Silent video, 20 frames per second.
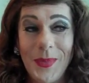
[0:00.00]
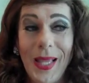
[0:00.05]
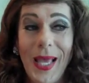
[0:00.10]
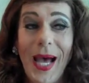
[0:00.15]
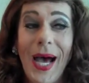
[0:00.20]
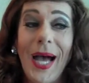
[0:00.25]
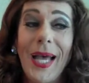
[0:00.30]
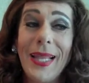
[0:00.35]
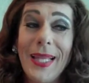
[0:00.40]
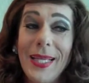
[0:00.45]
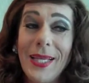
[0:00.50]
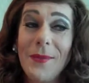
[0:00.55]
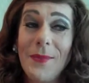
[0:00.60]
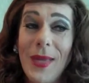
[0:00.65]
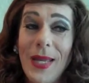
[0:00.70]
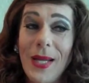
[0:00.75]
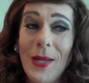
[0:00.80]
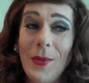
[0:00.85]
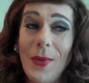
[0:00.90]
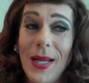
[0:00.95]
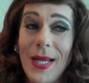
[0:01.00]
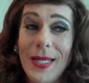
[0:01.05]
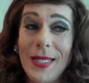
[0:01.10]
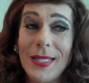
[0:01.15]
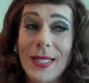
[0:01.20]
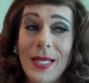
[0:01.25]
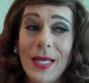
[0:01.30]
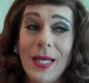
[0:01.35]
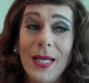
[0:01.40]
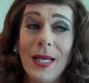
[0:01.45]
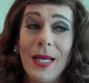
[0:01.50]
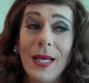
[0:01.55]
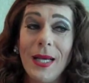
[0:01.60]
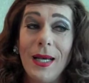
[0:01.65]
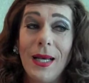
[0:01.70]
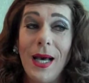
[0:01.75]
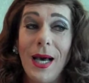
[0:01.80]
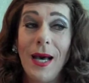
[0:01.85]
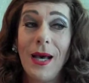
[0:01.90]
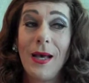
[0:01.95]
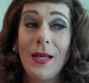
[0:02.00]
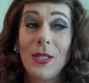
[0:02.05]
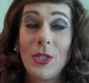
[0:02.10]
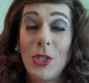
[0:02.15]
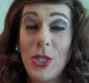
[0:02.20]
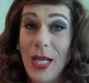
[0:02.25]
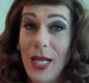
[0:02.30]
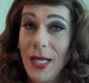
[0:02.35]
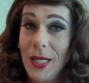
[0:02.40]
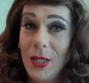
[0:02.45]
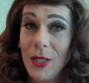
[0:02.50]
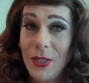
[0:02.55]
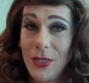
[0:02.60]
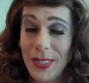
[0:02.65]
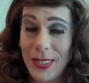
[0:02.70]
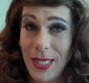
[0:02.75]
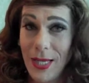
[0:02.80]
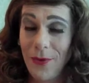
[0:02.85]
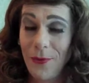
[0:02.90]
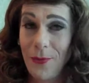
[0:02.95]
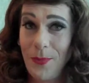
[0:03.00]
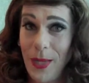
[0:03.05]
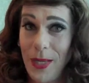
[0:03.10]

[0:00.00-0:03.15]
I think in many ways Jane herself,